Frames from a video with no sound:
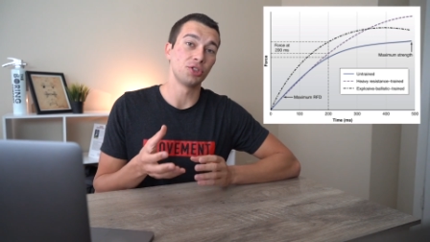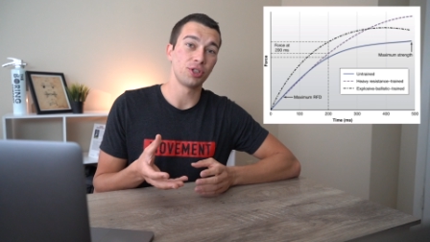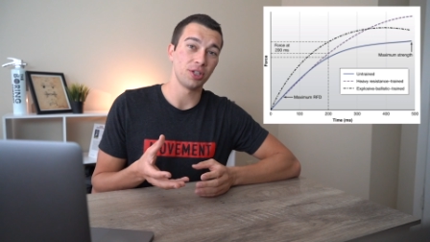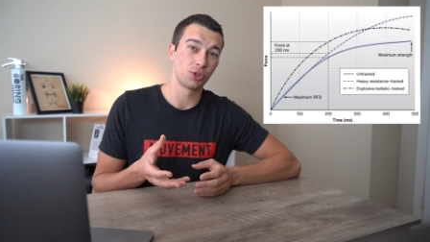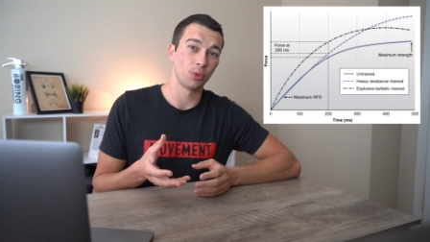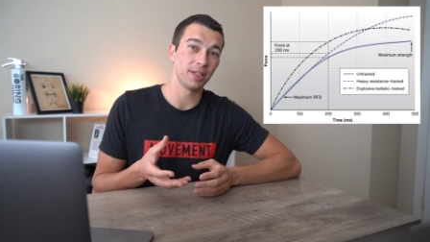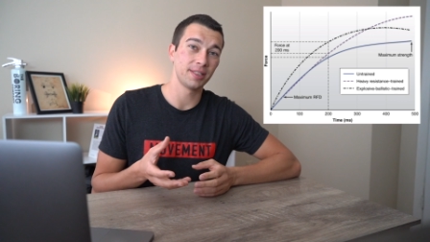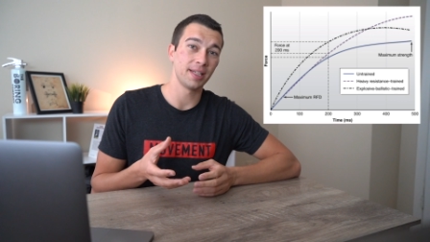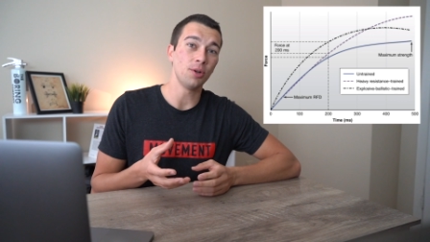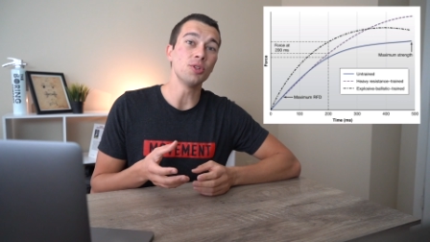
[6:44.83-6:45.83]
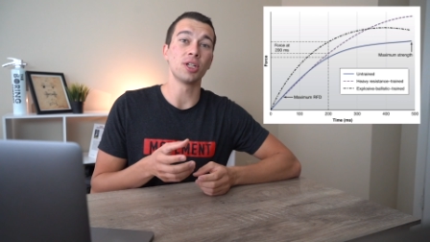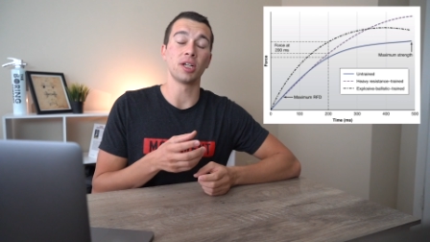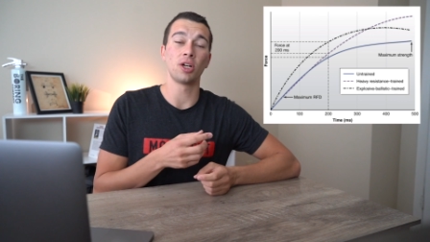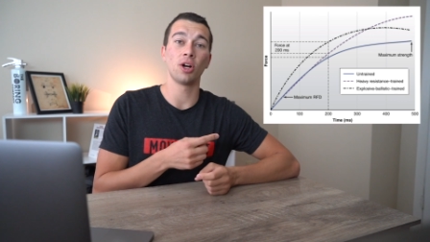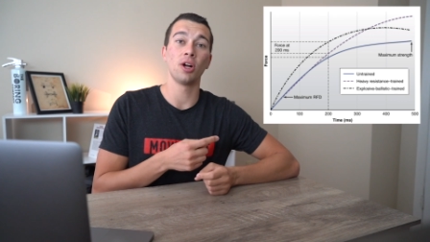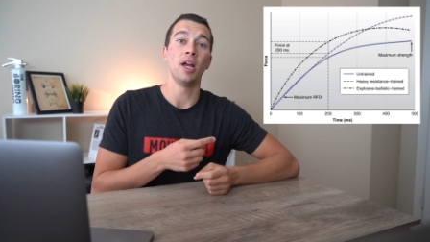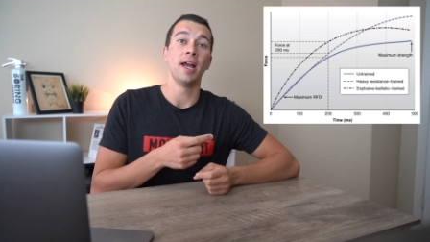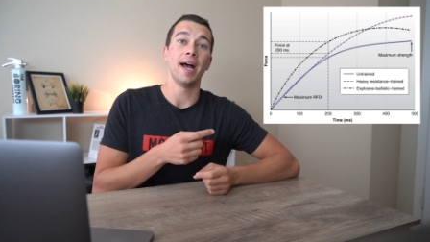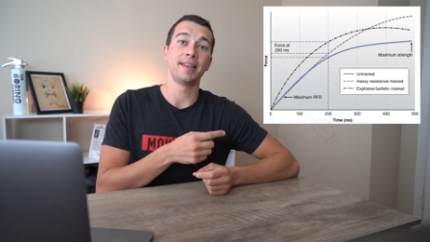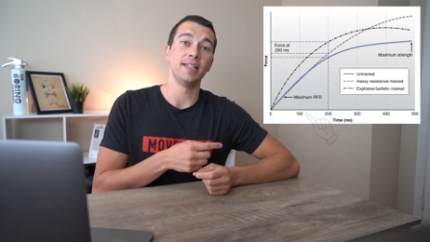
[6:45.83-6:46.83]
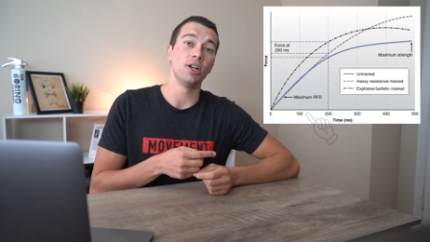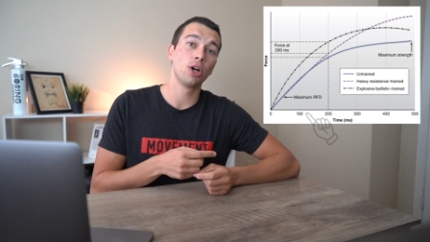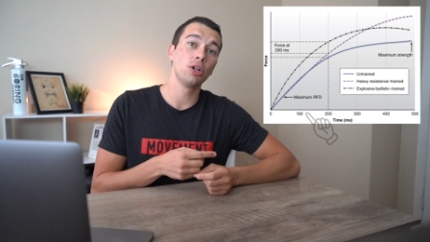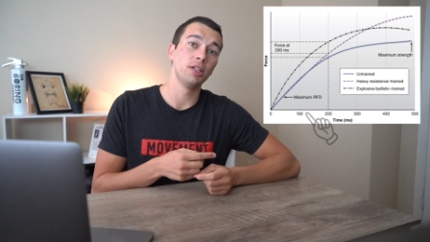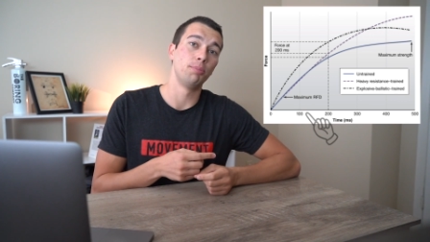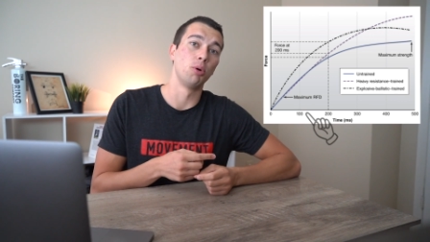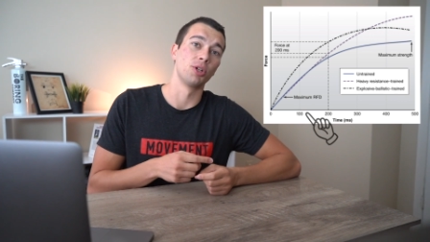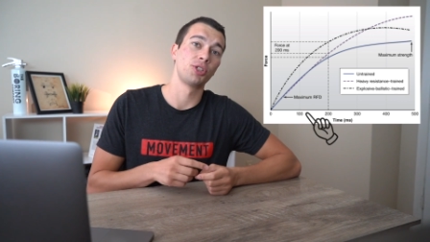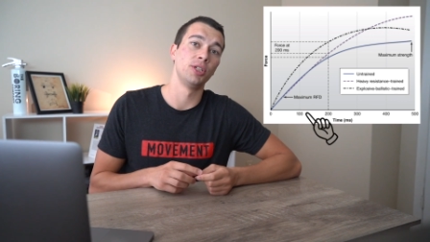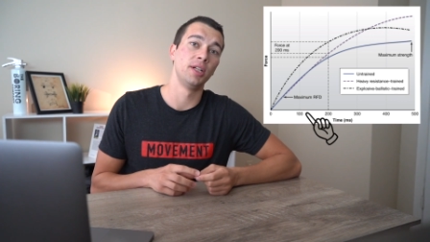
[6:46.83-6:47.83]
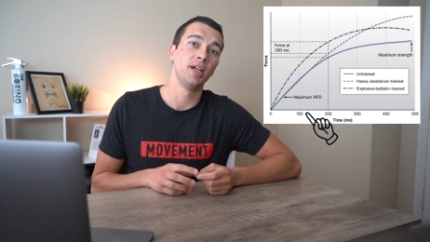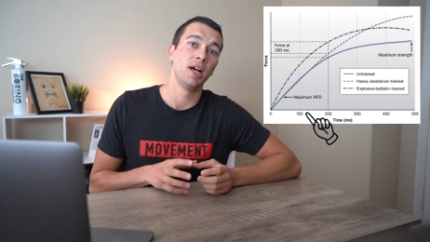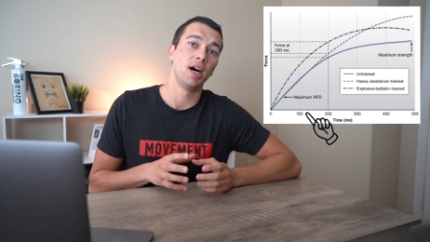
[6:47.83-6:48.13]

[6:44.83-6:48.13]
stretch shortening cycle is going to occur at the early portion